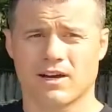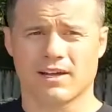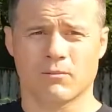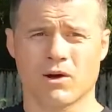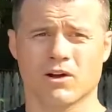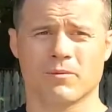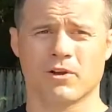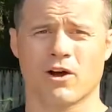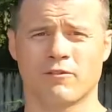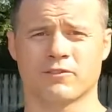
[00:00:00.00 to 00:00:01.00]
right, and welcome
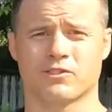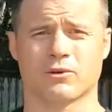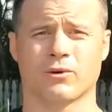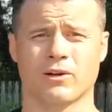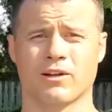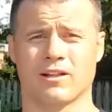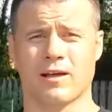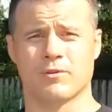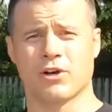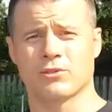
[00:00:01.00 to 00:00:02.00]
to Officer Oil.
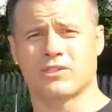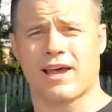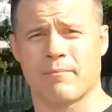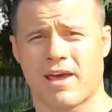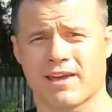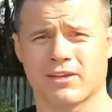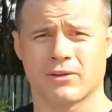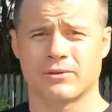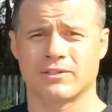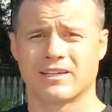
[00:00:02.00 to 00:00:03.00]
I'm your host, Scott
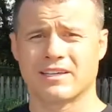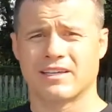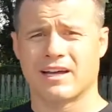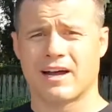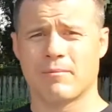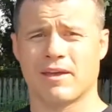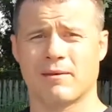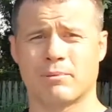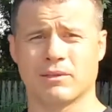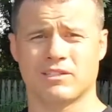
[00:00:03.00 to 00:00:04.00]
McAdoo. I'm
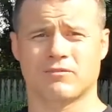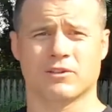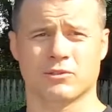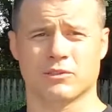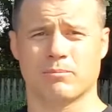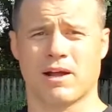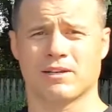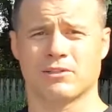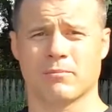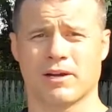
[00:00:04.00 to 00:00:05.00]
a police first
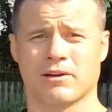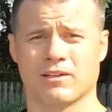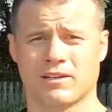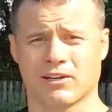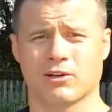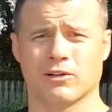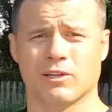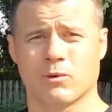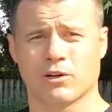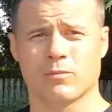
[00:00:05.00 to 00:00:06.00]
responder in Maryland. I
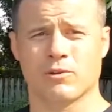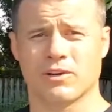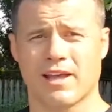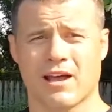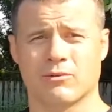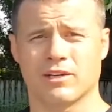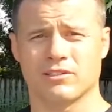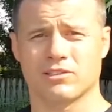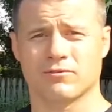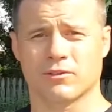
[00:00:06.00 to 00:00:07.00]
currently work community
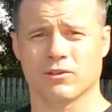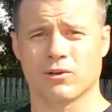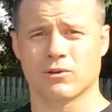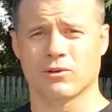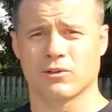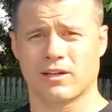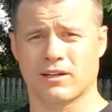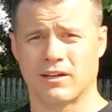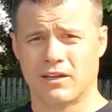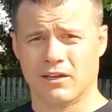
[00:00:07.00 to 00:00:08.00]
outreach for a local
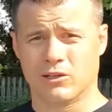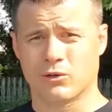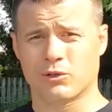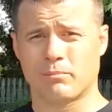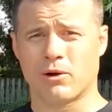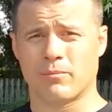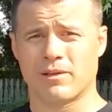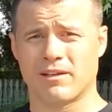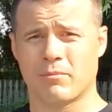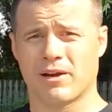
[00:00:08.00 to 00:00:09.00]

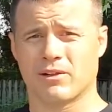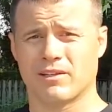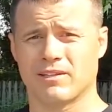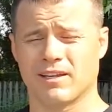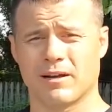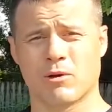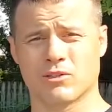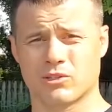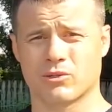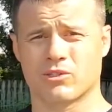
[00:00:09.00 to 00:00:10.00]
department in Maryland, and I'm
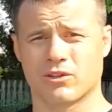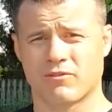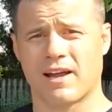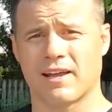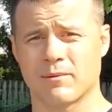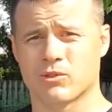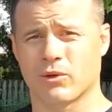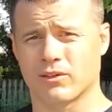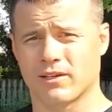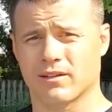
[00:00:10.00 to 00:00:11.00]
also a certified
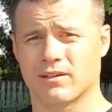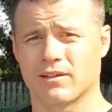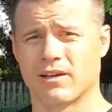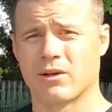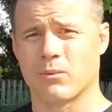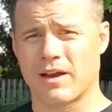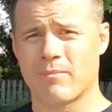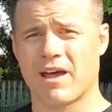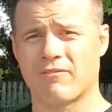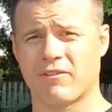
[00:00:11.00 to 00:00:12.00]
AMSOIL dealer. When
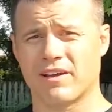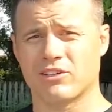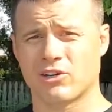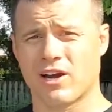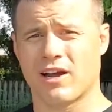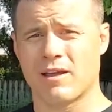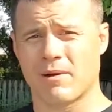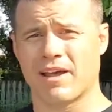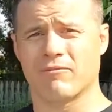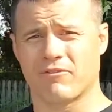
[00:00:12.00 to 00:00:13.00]
I'm not fighting crime,
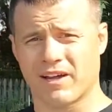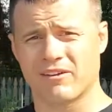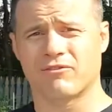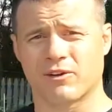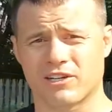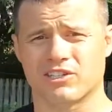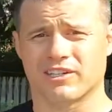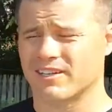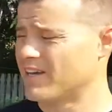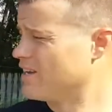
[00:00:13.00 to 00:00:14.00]
I am fighting
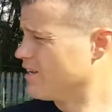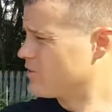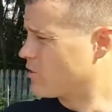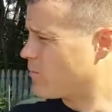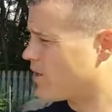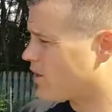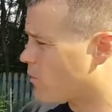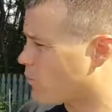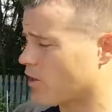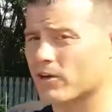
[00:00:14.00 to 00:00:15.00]
friction. So I'm
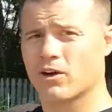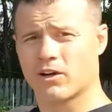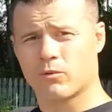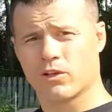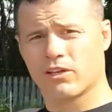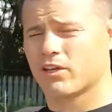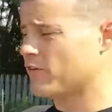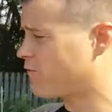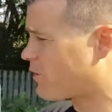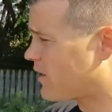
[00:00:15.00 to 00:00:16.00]
here working on a really
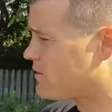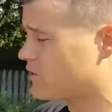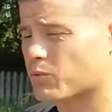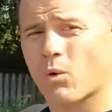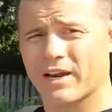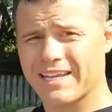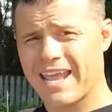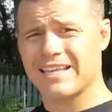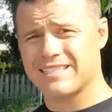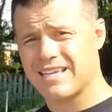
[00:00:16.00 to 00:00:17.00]
good friend's
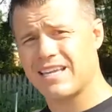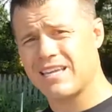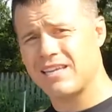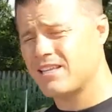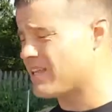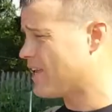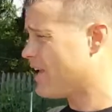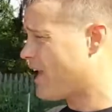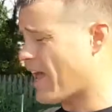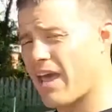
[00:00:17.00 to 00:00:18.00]
2018
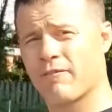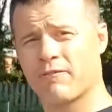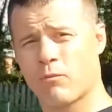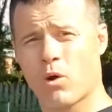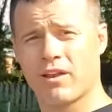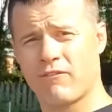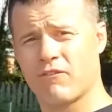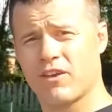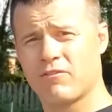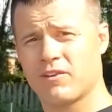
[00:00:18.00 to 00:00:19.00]

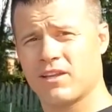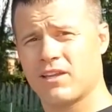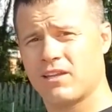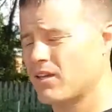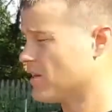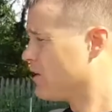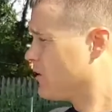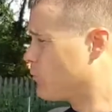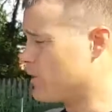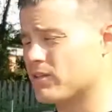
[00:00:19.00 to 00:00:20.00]
F150
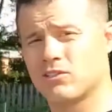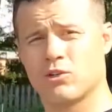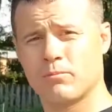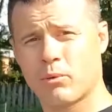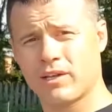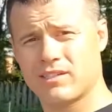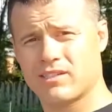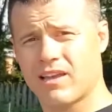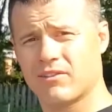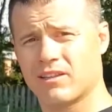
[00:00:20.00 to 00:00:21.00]
with the
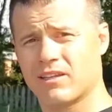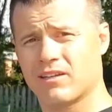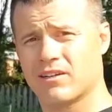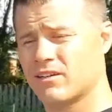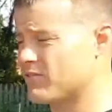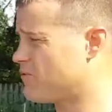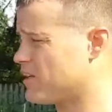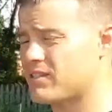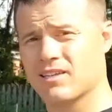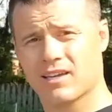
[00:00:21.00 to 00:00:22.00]
2.7 liter
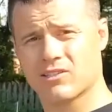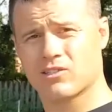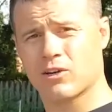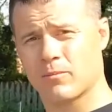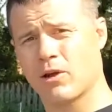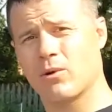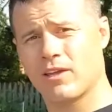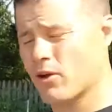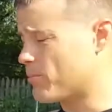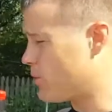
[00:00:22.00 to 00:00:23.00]
V6 turbo
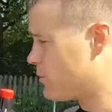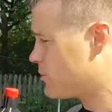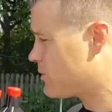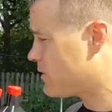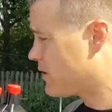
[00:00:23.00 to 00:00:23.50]
EcoBoost,